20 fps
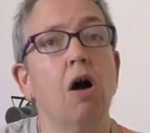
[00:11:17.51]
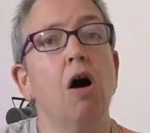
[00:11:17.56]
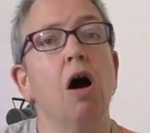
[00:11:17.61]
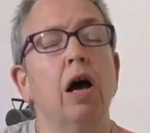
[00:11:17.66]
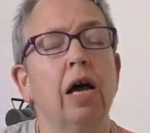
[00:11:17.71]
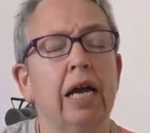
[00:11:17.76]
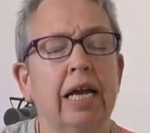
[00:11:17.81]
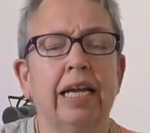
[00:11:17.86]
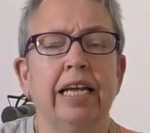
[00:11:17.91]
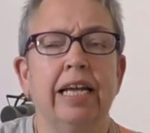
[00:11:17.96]

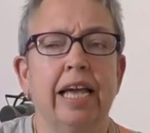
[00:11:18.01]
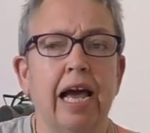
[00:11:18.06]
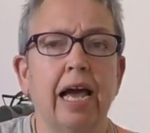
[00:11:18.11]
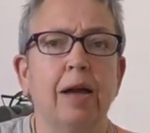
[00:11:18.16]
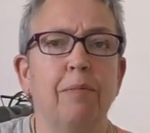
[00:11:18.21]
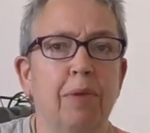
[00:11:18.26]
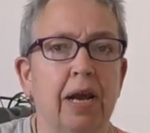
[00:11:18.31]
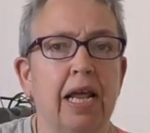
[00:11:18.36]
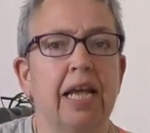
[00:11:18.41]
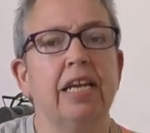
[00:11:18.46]
oh yeah,
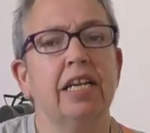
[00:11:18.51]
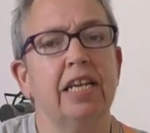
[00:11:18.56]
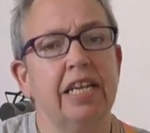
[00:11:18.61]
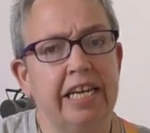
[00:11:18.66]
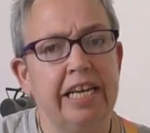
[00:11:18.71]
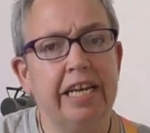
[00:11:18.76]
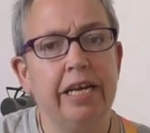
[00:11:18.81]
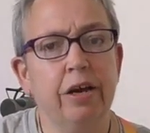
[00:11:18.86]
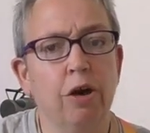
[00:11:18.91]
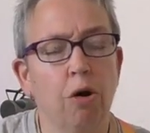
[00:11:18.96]
I'm playing an
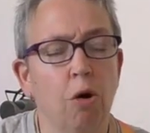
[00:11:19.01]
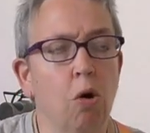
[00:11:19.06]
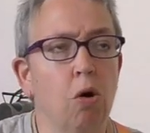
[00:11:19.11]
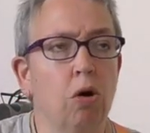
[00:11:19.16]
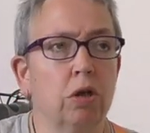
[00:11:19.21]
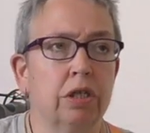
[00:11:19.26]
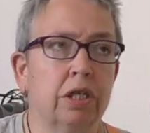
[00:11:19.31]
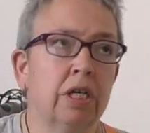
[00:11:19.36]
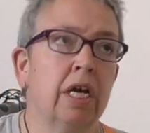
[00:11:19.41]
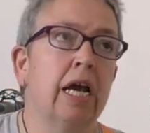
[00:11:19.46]
E
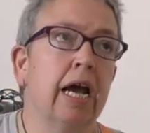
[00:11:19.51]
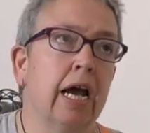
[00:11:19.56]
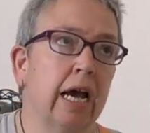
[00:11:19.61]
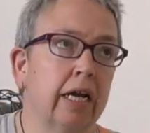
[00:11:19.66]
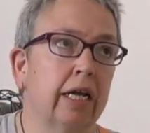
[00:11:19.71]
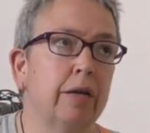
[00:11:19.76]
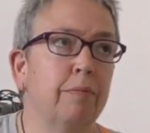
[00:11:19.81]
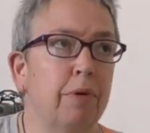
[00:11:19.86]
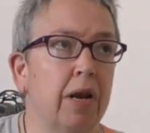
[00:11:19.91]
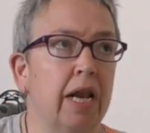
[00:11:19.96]
chord
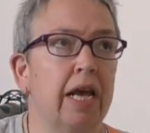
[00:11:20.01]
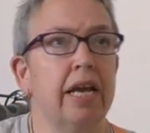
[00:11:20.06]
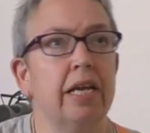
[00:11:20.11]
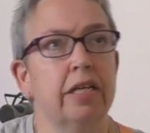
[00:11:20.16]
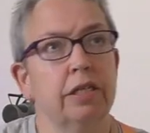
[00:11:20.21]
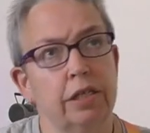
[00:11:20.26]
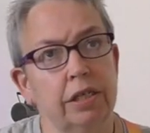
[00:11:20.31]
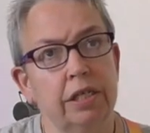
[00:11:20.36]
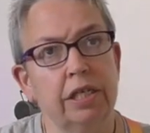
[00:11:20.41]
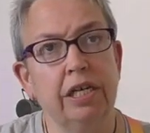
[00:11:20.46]
and I'm playing
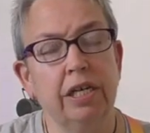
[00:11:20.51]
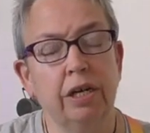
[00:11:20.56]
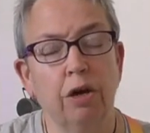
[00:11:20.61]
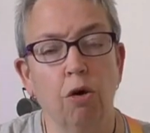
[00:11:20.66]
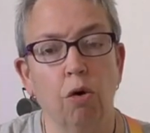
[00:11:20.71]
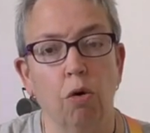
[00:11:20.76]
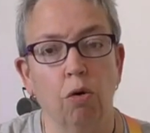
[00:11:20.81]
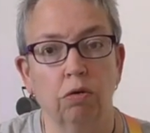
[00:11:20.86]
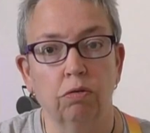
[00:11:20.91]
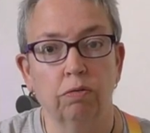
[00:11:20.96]
a C
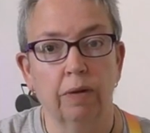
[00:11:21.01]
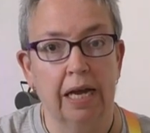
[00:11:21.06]
chord.